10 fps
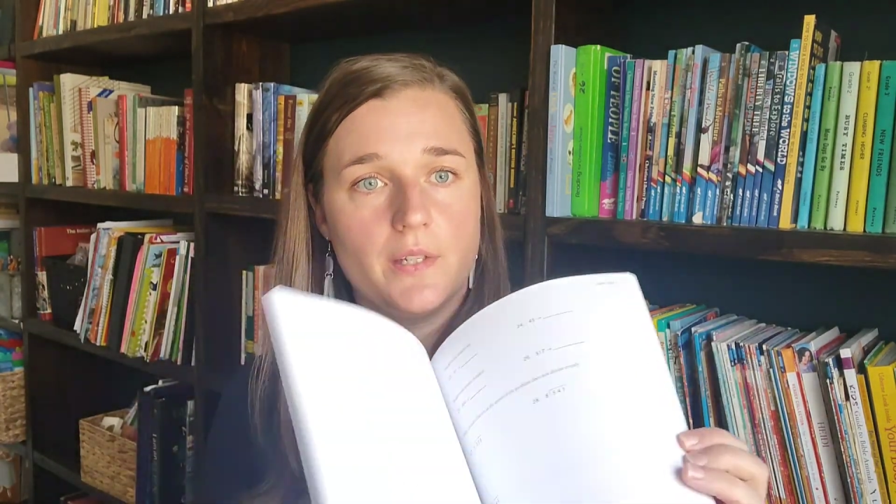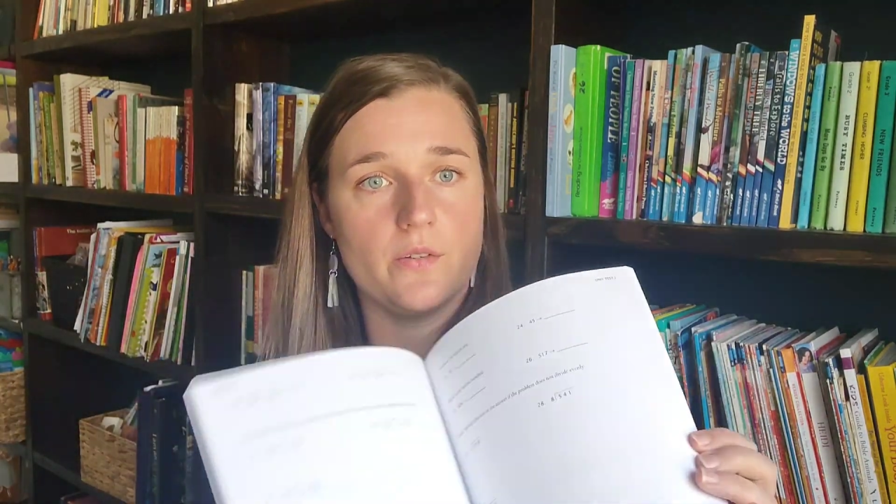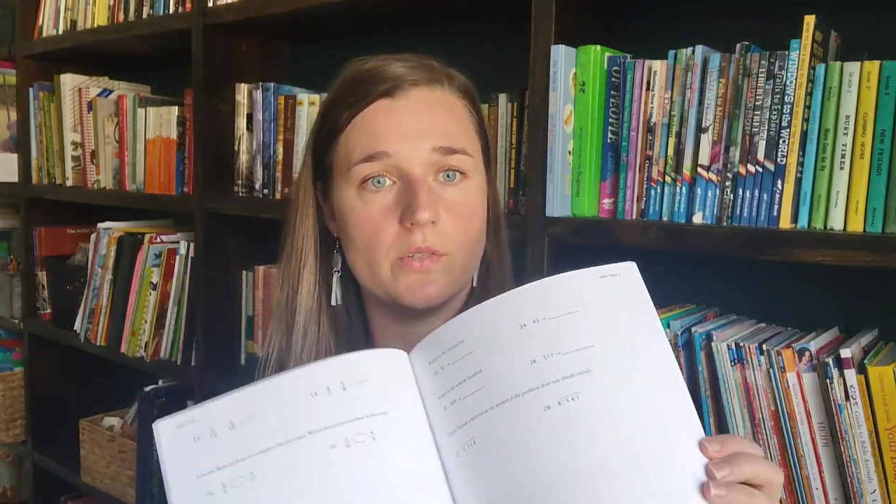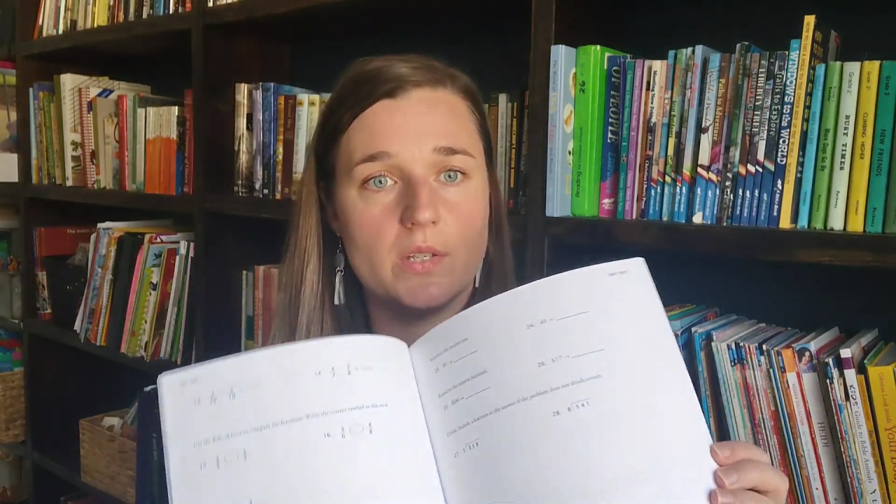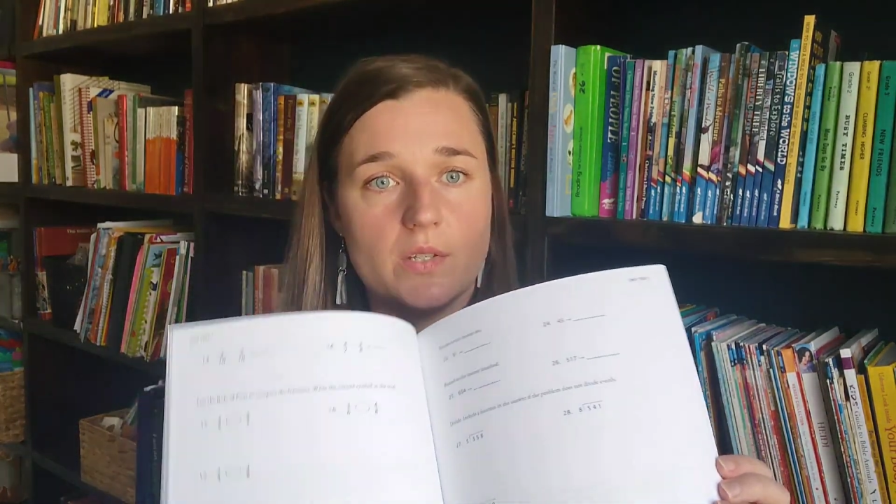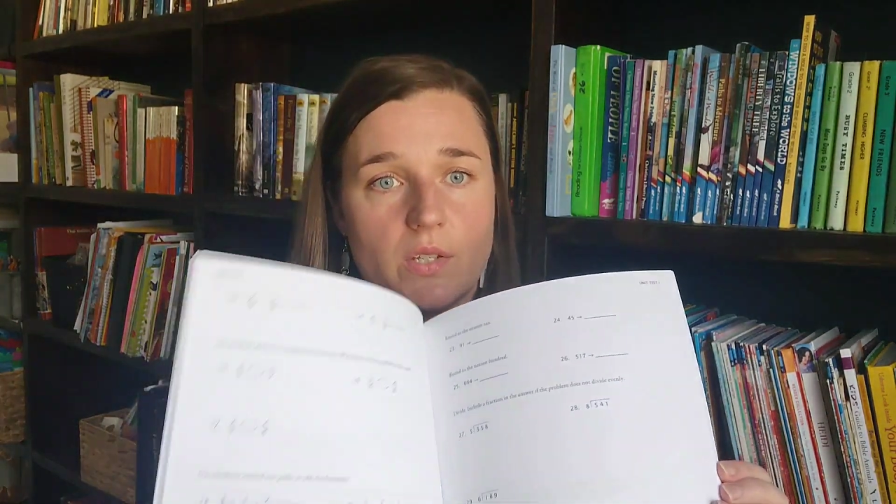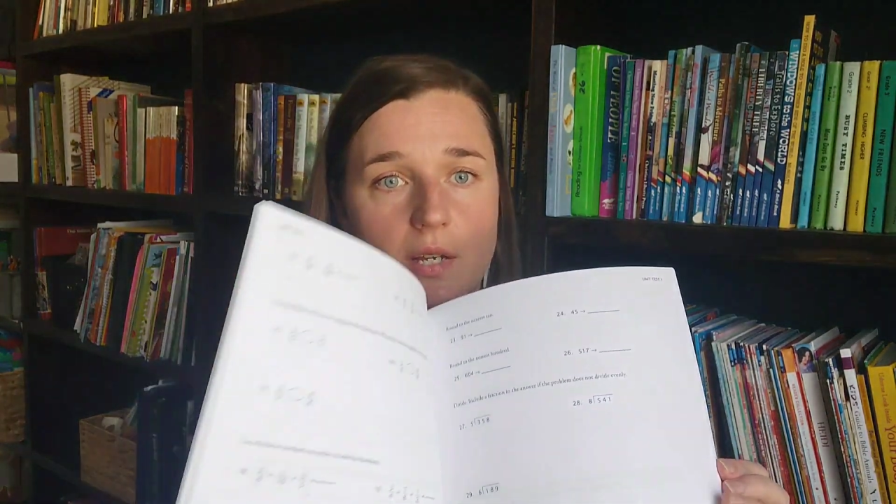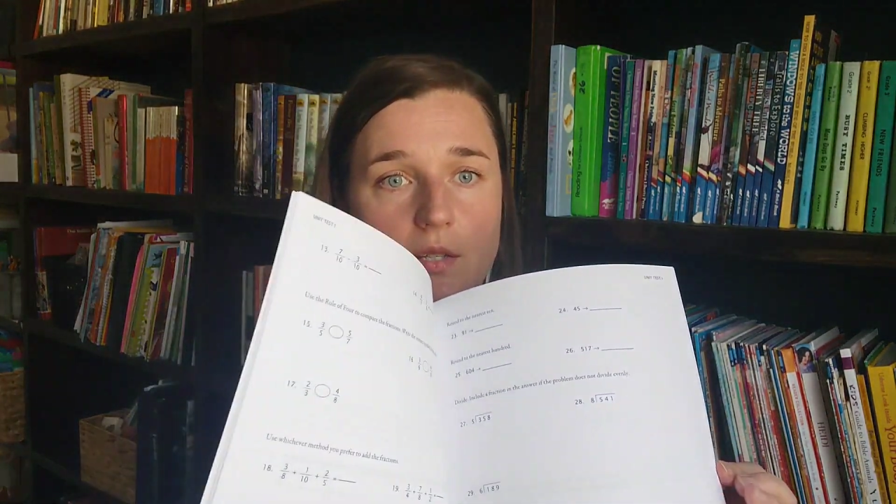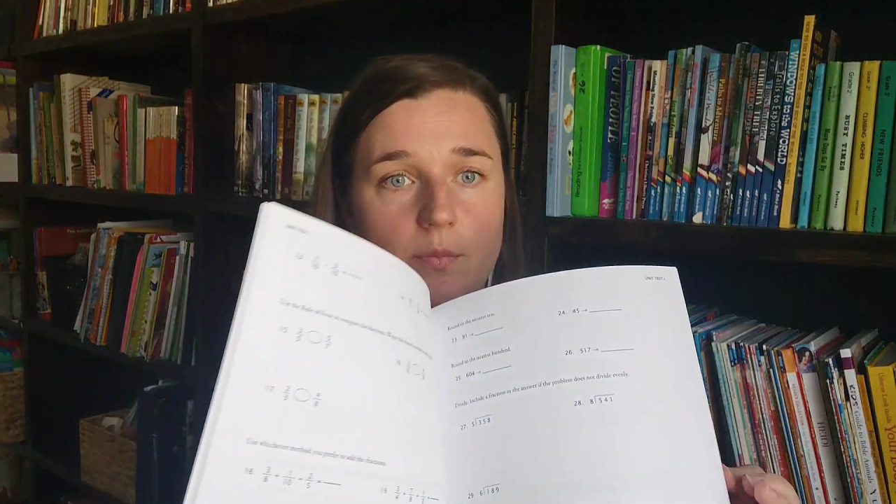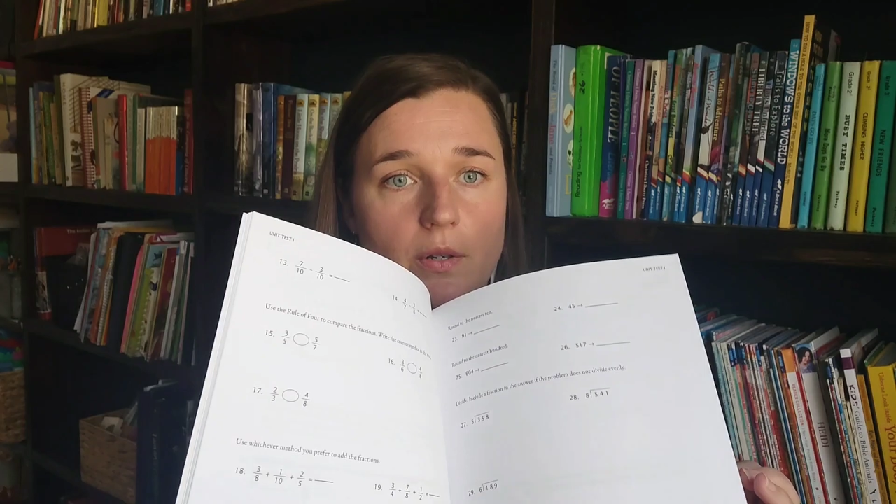use these
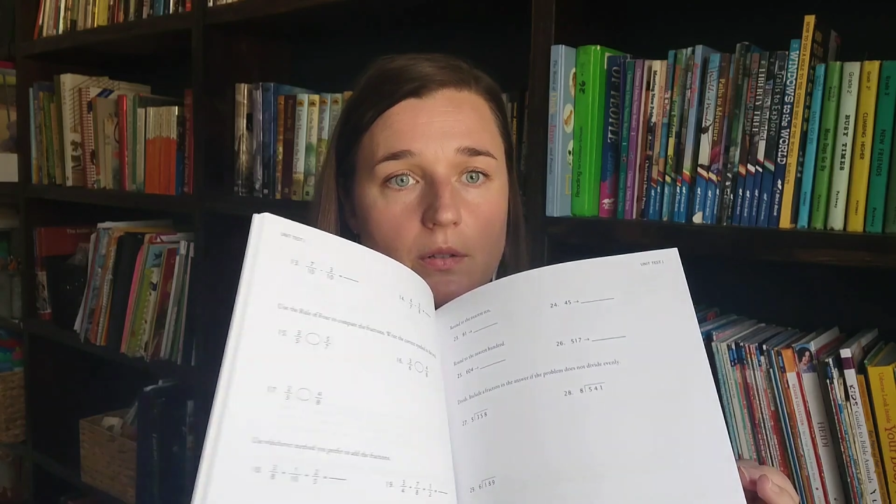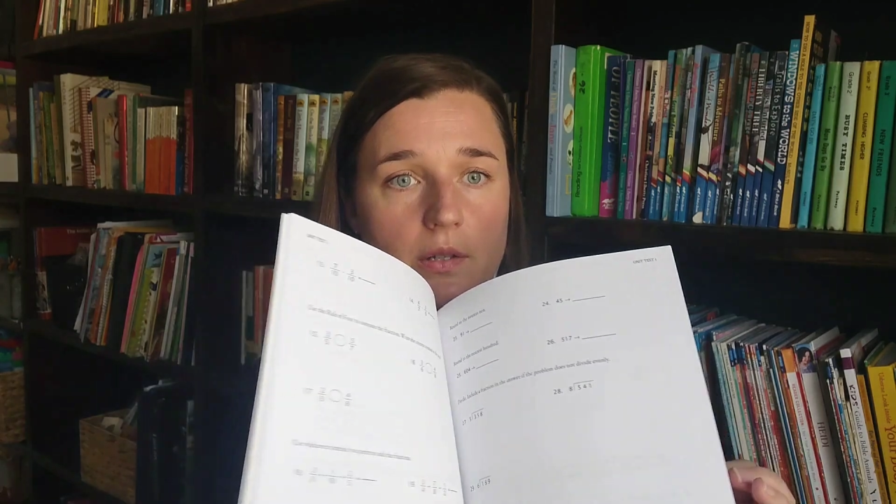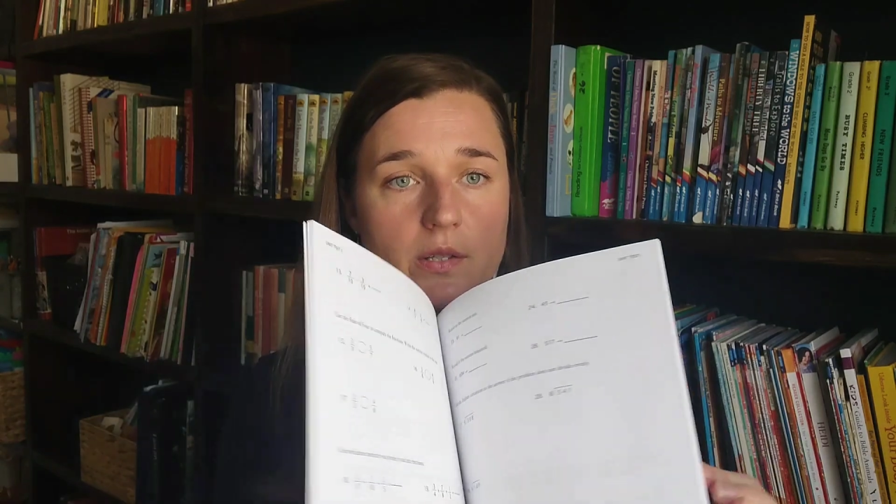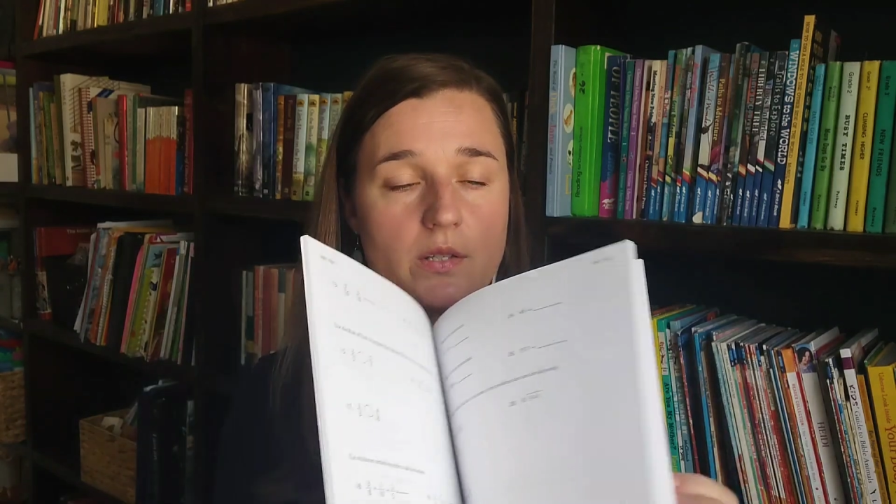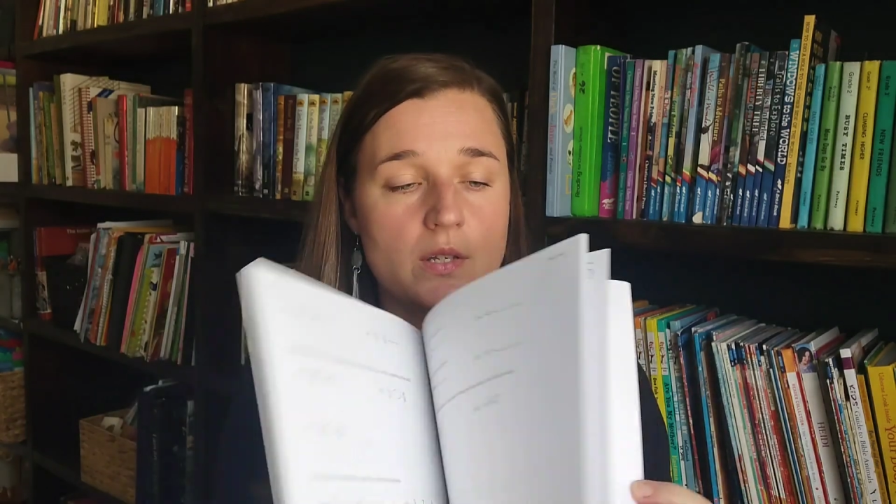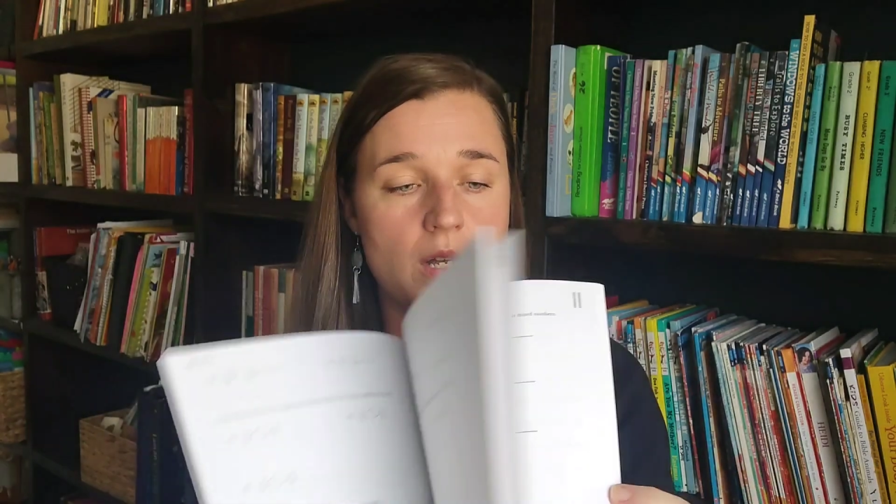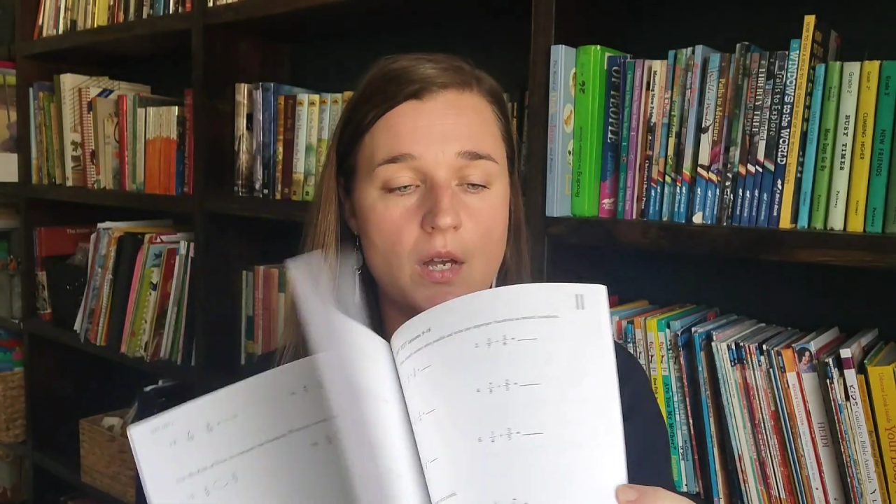test booklets.